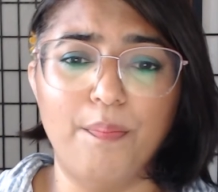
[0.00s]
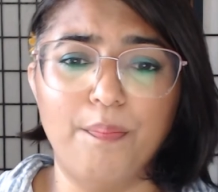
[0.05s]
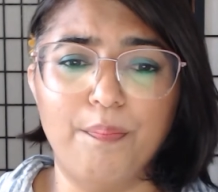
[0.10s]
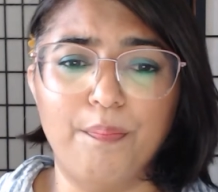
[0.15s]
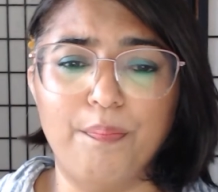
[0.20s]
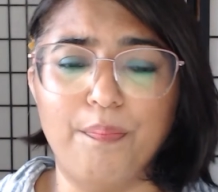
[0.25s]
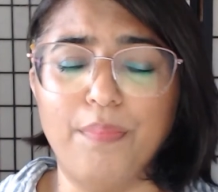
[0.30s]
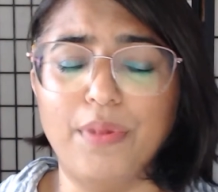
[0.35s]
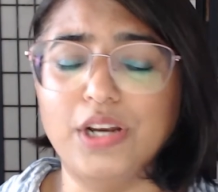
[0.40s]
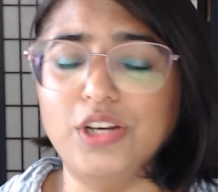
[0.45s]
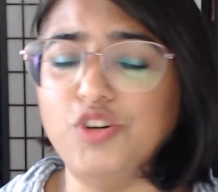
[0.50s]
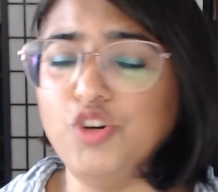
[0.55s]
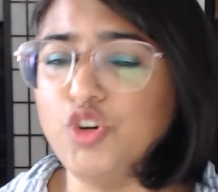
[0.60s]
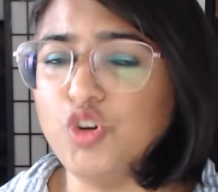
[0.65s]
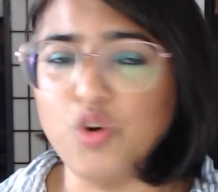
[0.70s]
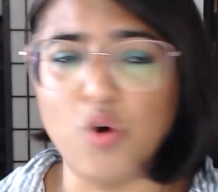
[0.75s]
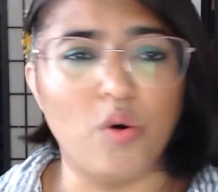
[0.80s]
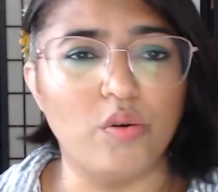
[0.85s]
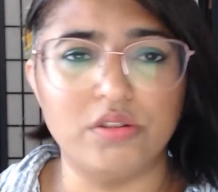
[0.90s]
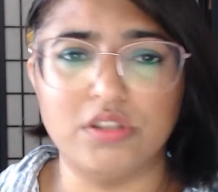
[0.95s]
But
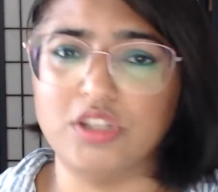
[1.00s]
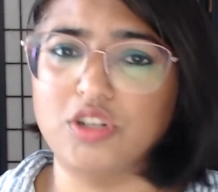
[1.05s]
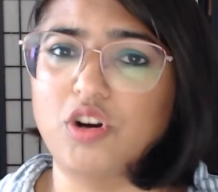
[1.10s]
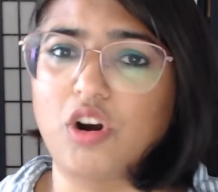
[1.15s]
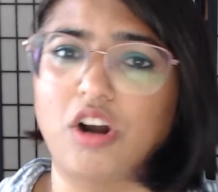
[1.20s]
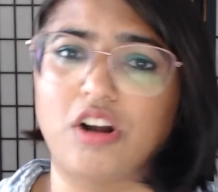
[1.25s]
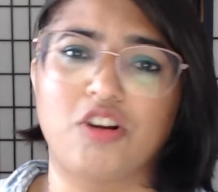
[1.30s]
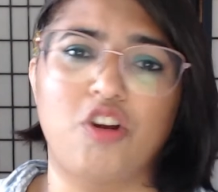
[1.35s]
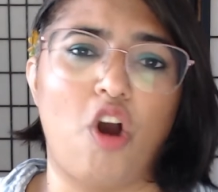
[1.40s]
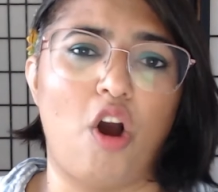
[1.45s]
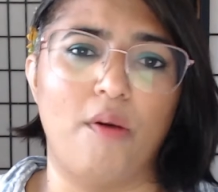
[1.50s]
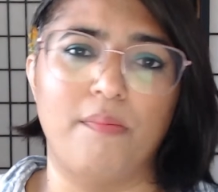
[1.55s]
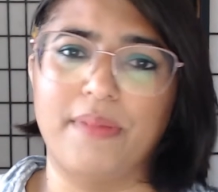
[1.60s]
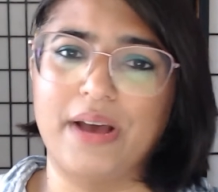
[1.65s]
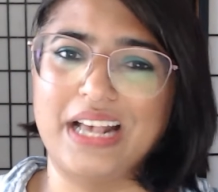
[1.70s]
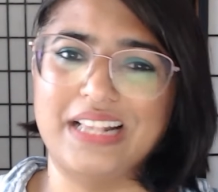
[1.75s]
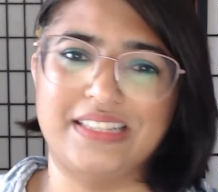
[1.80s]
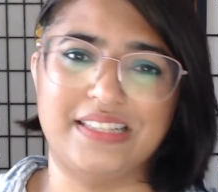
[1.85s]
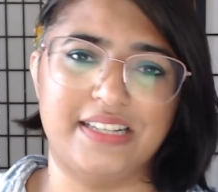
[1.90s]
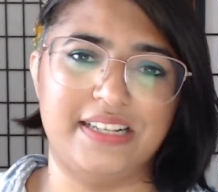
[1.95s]
don't start
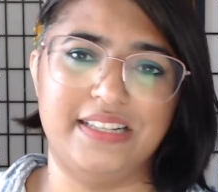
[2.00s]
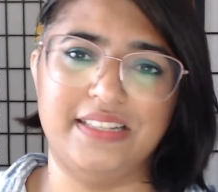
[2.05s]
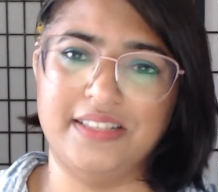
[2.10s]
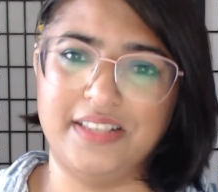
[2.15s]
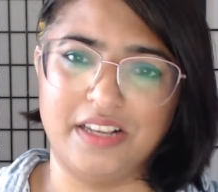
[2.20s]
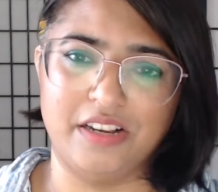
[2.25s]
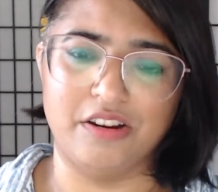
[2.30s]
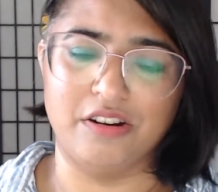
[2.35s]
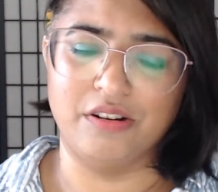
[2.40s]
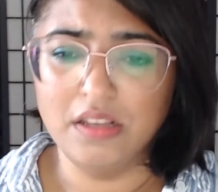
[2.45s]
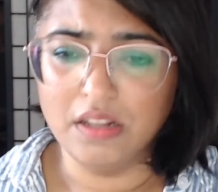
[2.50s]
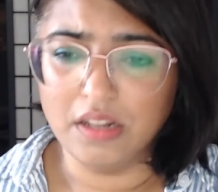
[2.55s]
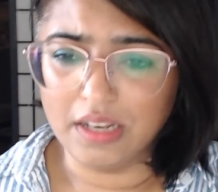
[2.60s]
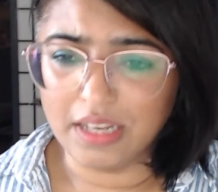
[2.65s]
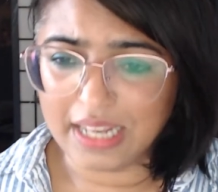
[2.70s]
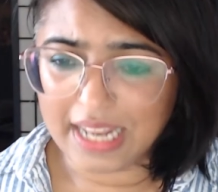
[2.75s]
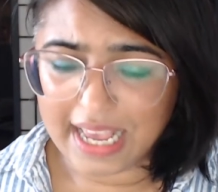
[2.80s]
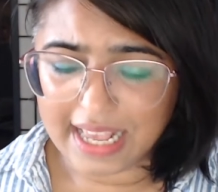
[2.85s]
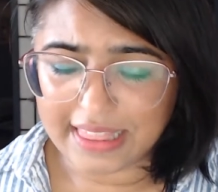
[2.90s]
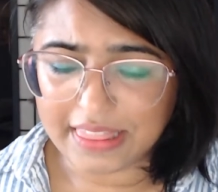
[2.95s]
combats easier.
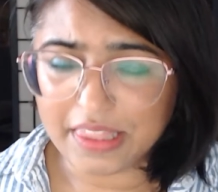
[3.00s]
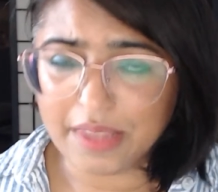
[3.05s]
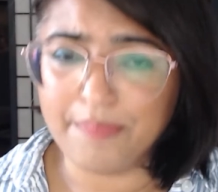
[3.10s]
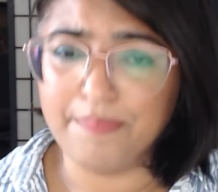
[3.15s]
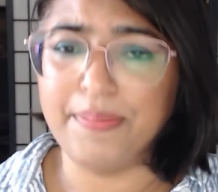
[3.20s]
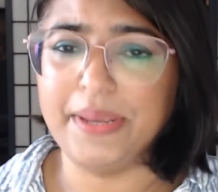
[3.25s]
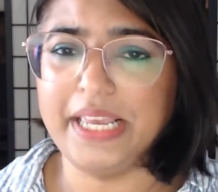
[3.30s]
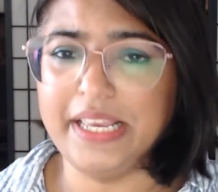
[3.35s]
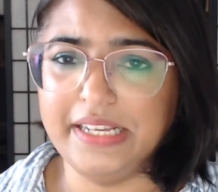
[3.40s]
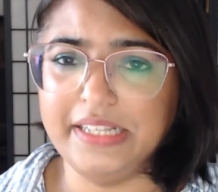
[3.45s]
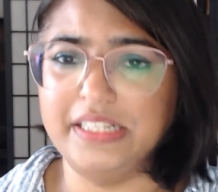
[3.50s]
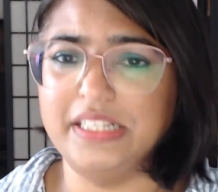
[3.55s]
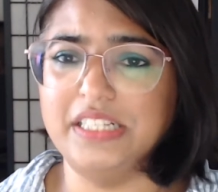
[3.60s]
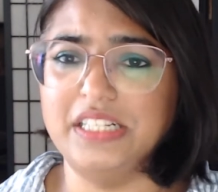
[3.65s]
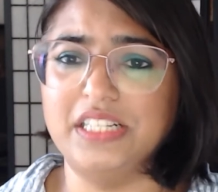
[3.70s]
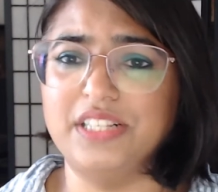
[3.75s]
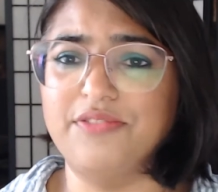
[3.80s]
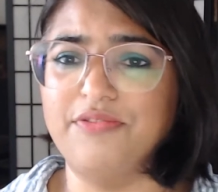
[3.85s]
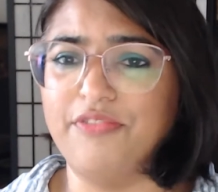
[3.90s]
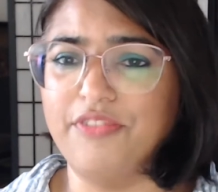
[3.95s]
Let the
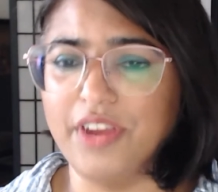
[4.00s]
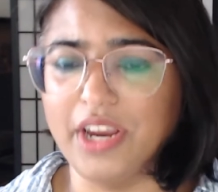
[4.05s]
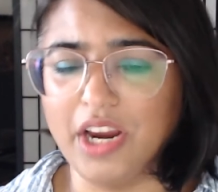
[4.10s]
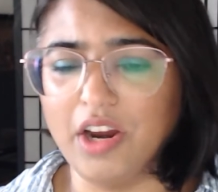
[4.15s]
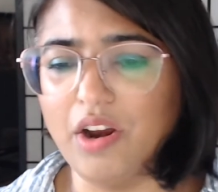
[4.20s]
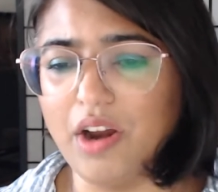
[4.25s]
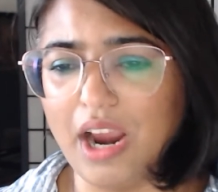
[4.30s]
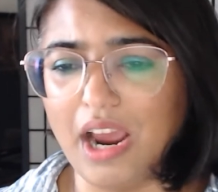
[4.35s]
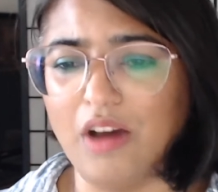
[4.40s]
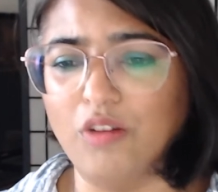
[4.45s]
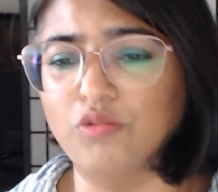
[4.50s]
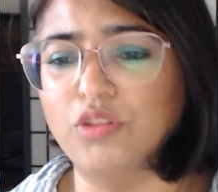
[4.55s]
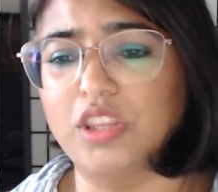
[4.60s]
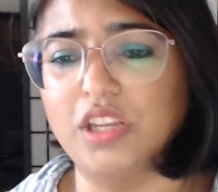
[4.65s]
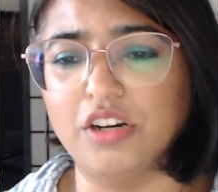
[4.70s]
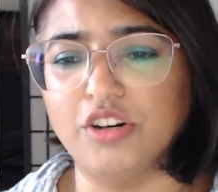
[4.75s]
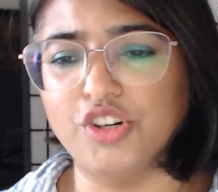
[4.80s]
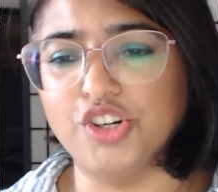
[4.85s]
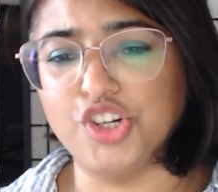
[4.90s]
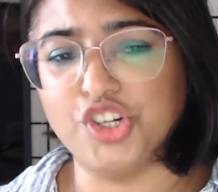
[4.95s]
PCs figure out
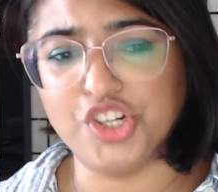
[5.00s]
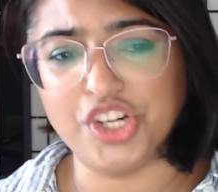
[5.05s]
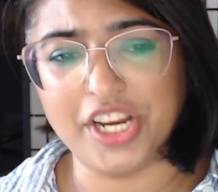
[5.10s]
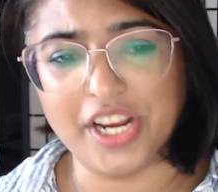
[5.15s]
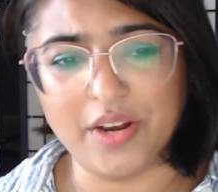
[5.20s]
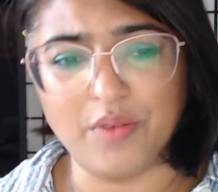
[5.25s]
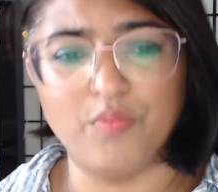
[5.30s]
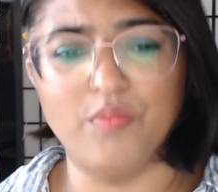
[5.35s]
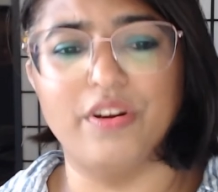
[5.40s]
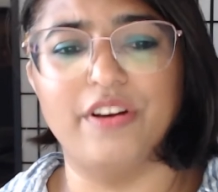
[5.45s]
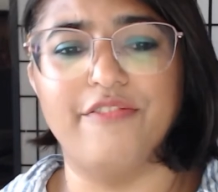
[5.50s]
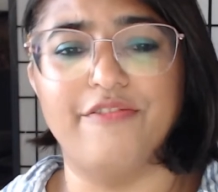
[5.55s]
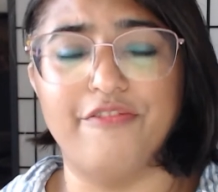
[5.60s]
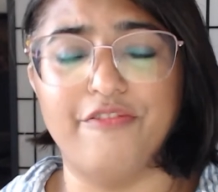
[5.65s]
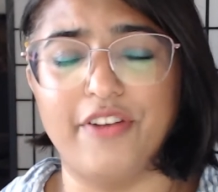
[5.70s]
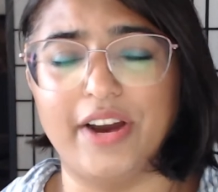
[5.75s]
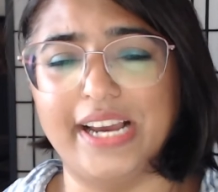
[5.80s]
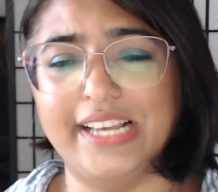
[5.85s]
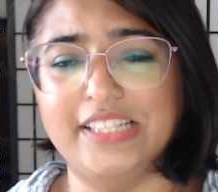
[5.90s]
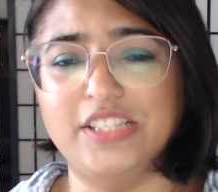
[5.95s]
their shit with
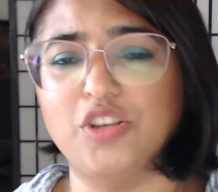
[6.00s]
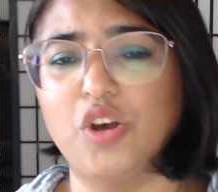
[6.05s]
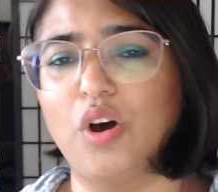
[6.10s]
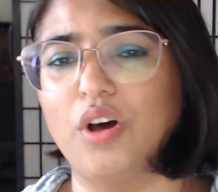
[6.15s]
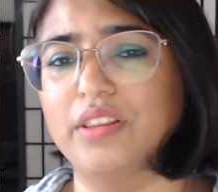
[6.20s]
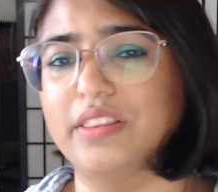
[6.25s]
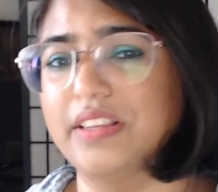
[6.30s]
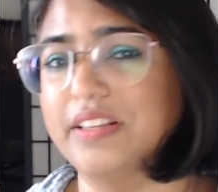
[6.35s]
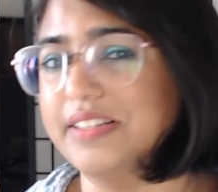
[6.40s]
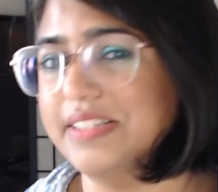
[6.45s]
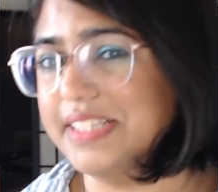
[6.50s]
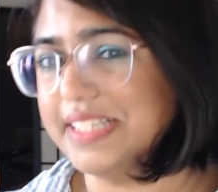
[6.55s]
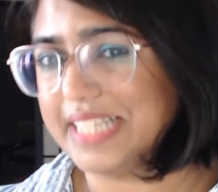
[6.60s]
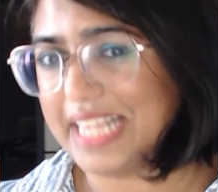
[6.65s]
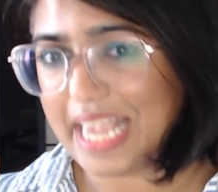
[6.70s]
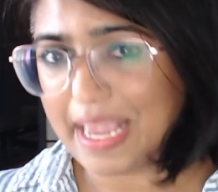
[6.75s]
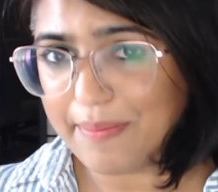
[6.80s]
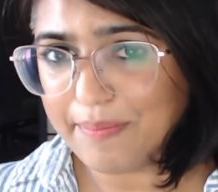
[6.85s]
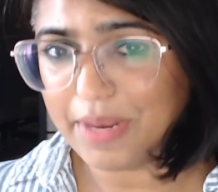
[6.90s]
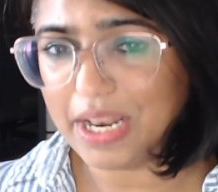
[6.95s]
fights on the
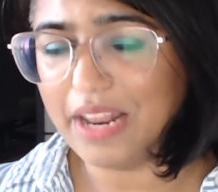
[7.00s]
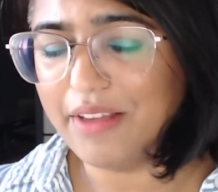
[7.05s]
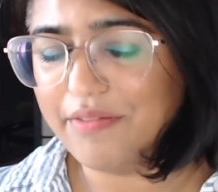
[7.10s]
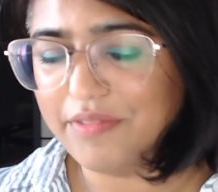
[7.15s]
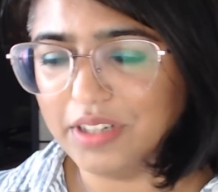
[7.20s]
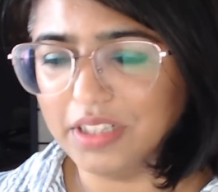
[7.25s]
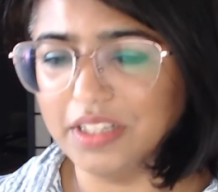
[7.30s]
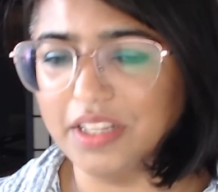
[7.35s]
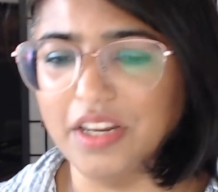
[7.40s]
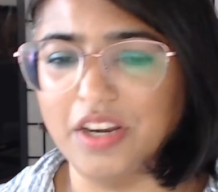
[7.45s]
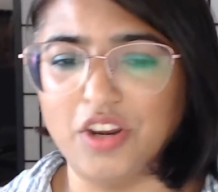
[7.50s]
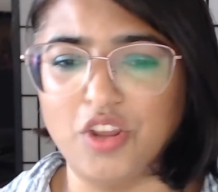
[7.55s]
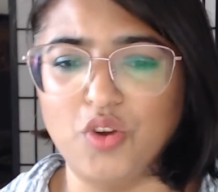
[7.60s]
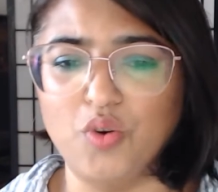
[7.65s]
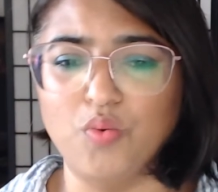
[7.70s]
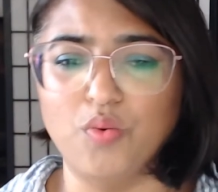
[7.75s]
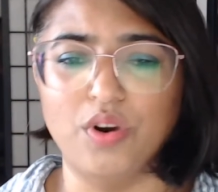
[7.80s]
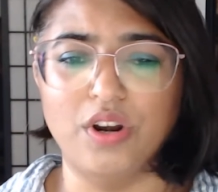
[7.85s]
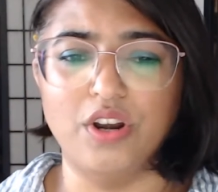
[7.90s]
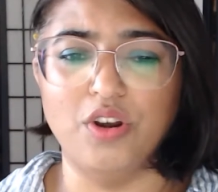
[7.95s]
same level that you
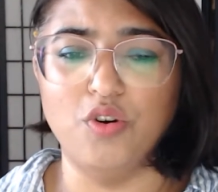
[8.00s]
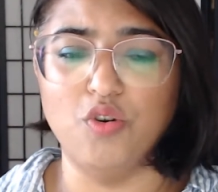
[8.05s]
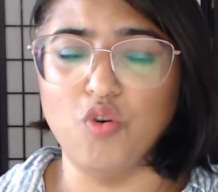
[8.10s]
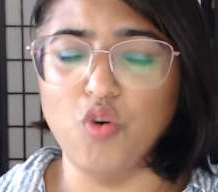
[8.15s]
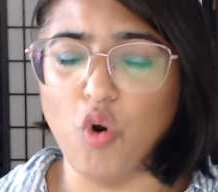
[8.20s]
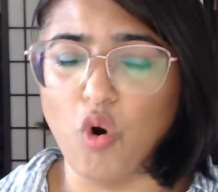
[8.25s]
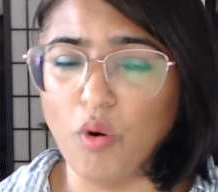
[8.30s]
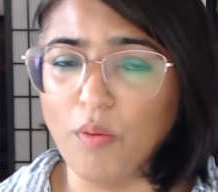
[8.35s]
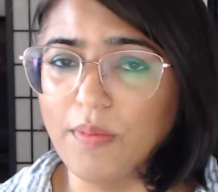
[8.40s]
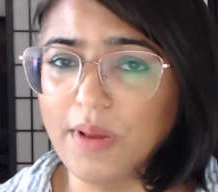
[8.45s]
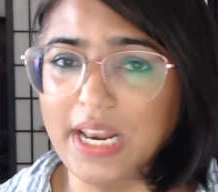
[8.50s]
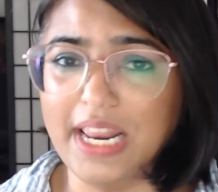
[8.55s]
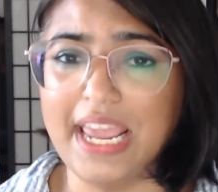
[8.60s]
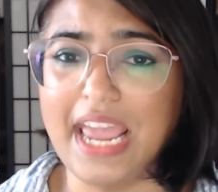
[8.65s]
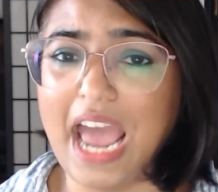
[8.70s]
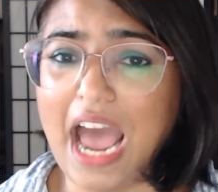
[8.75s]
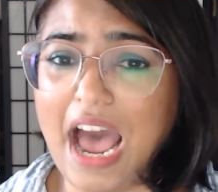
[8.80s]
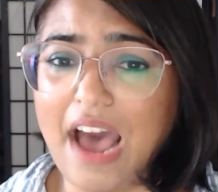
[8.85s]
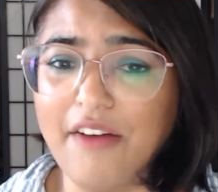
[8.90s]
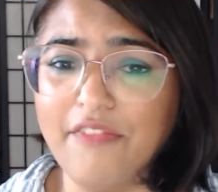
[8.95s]
would normally
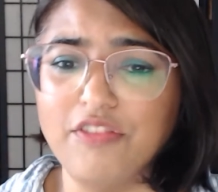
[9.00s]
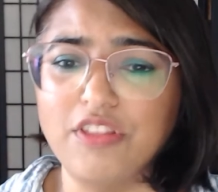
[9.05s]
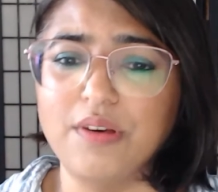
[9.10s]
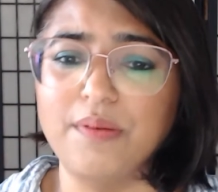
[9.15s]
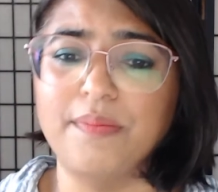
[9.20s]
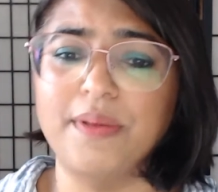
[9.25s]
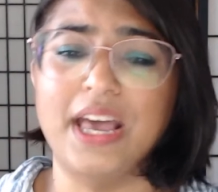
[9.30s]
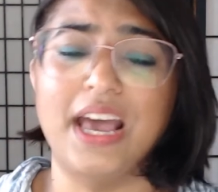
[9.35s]
have them